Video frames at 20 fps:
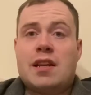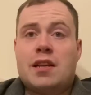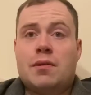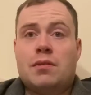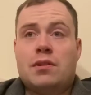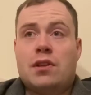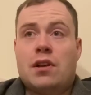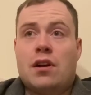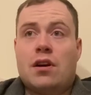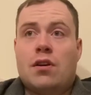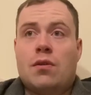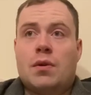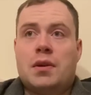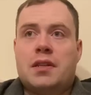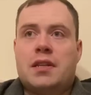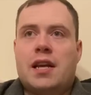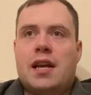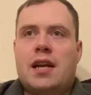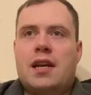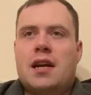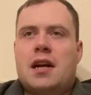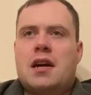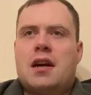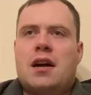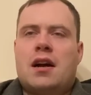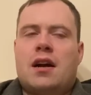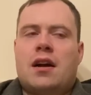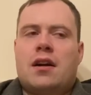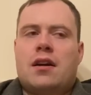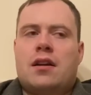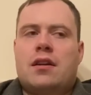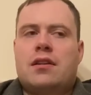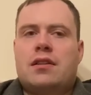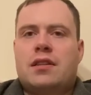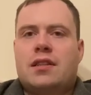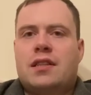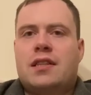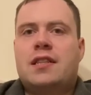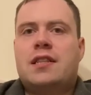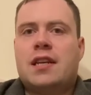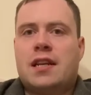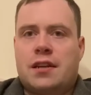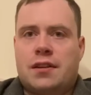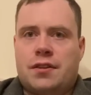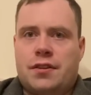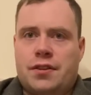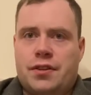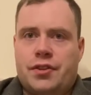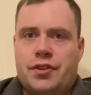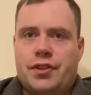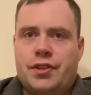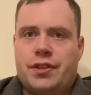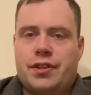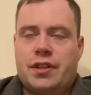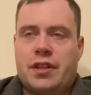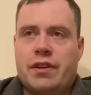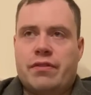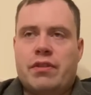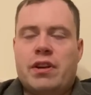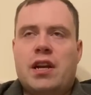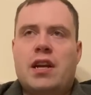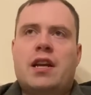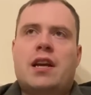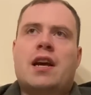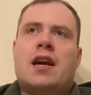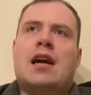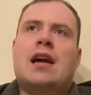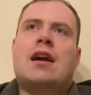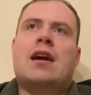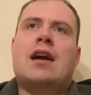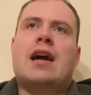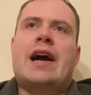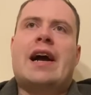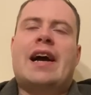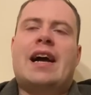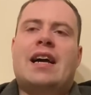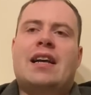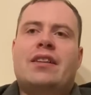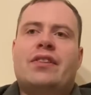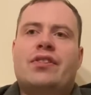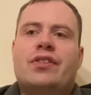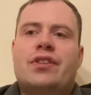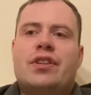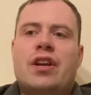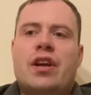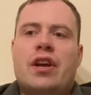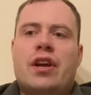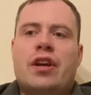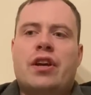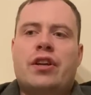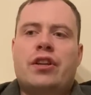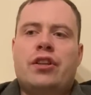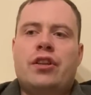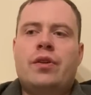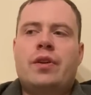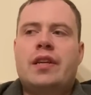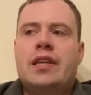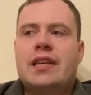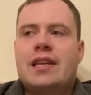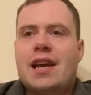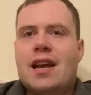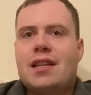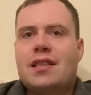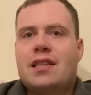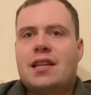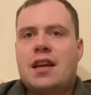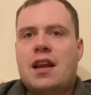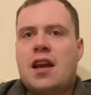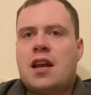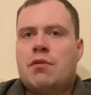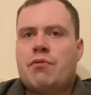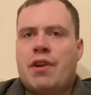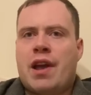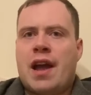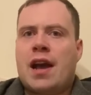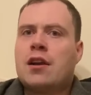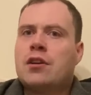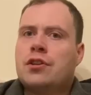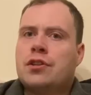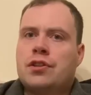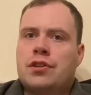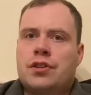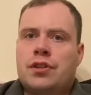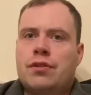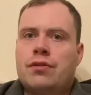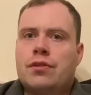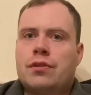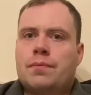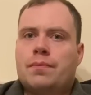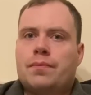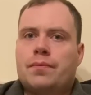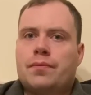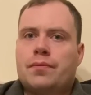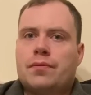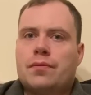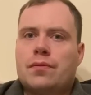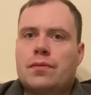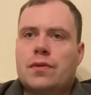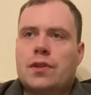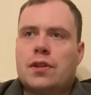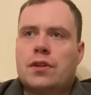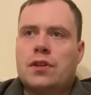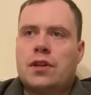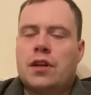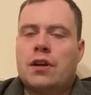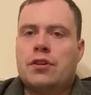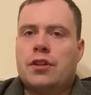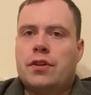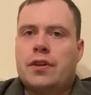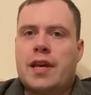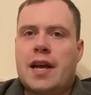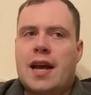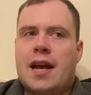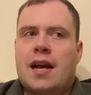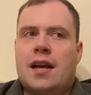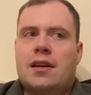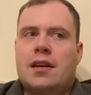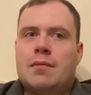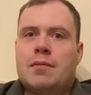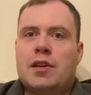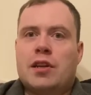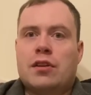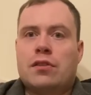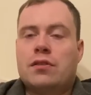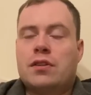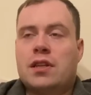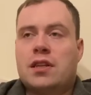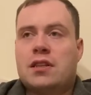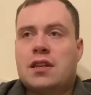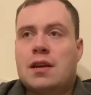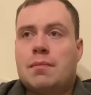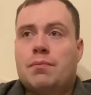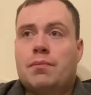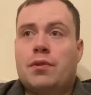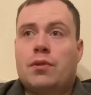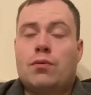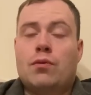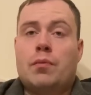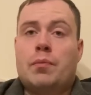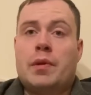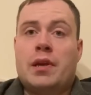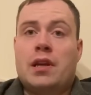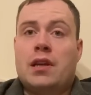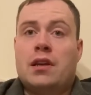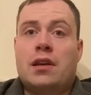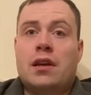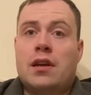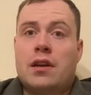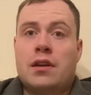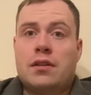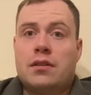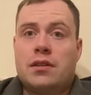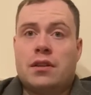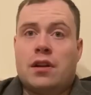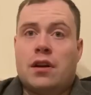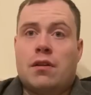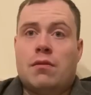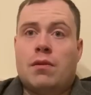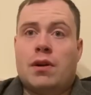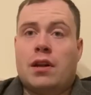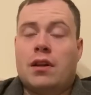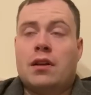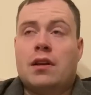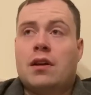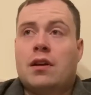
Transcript: will know, they are sickeners. They really are. And you can get delayed reactions to them. You know, you can. I mean, a good example would be, you know, well,